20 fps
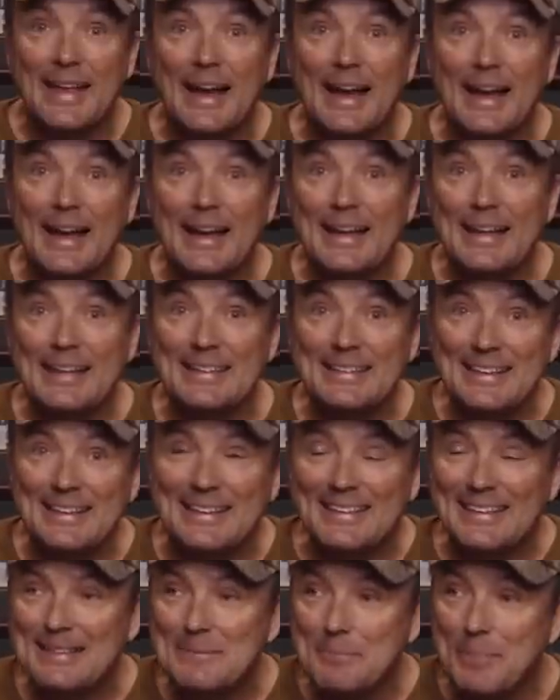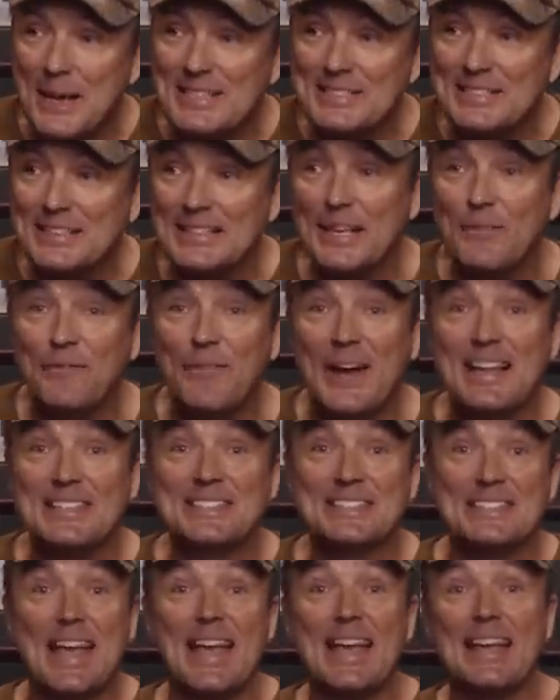Uh, basically, if I
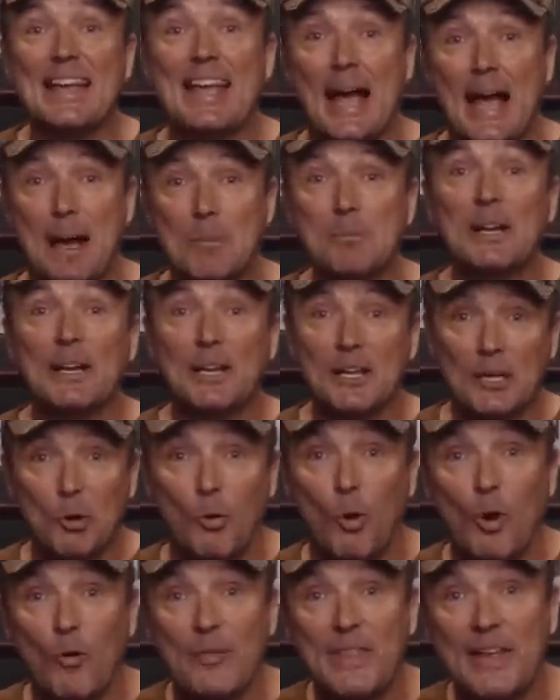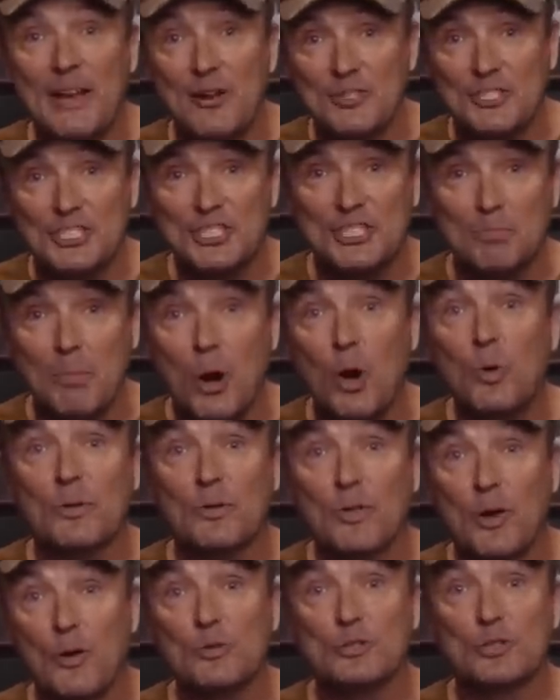say, I'm going to go over there and smoke
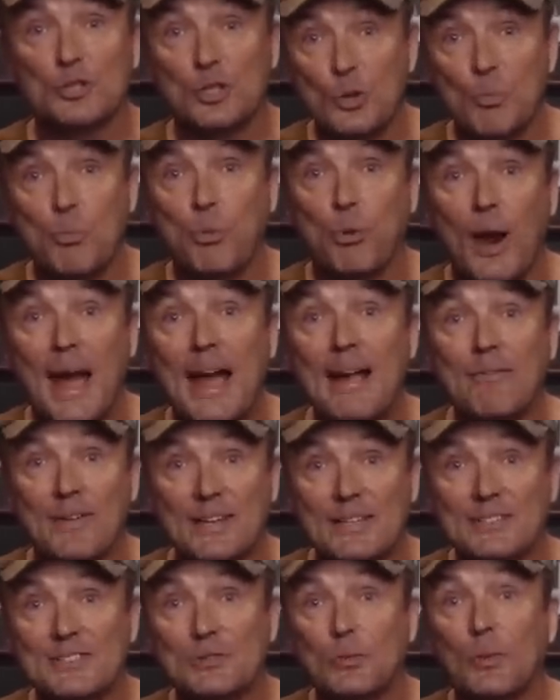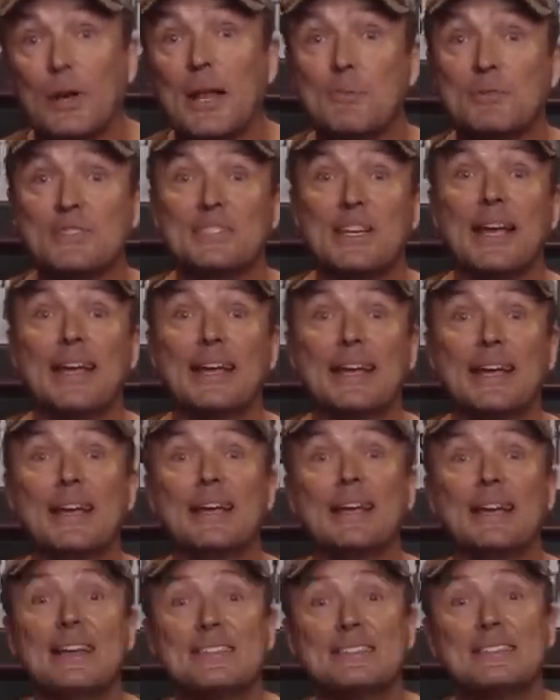those two privates, what I'm saying
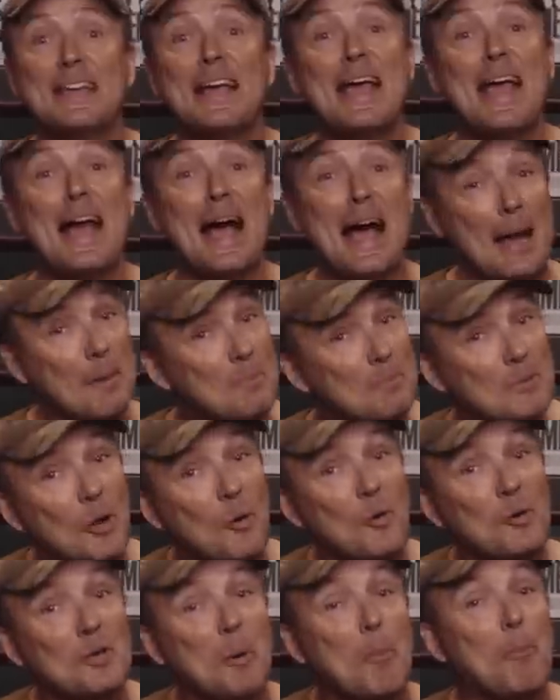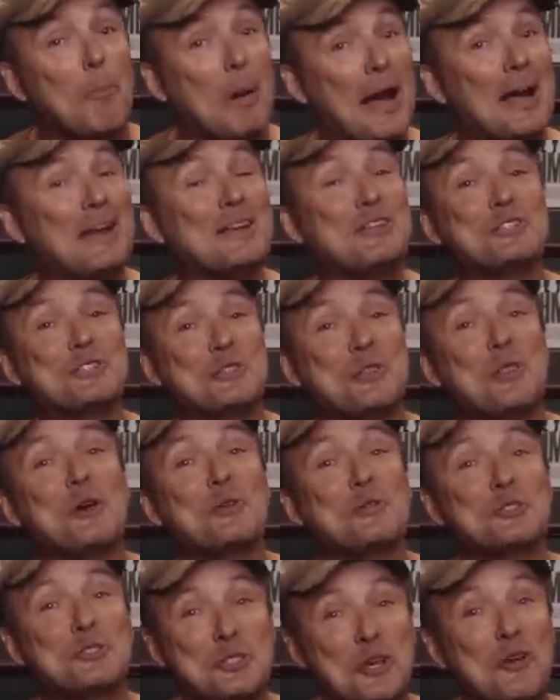is I'm going to punish
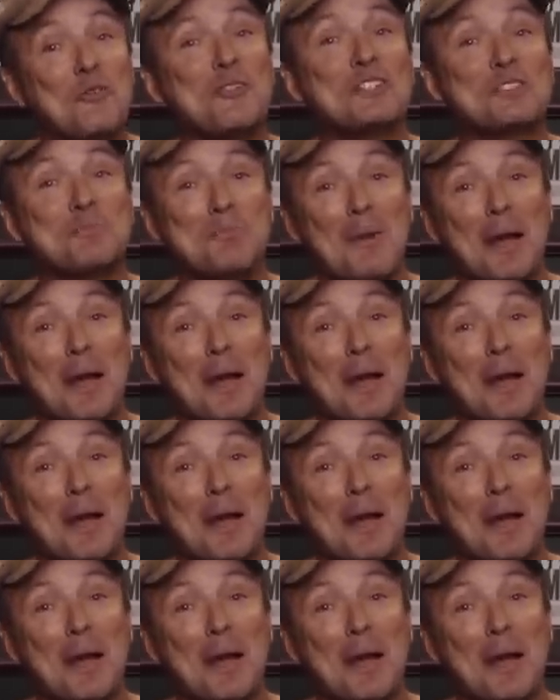those service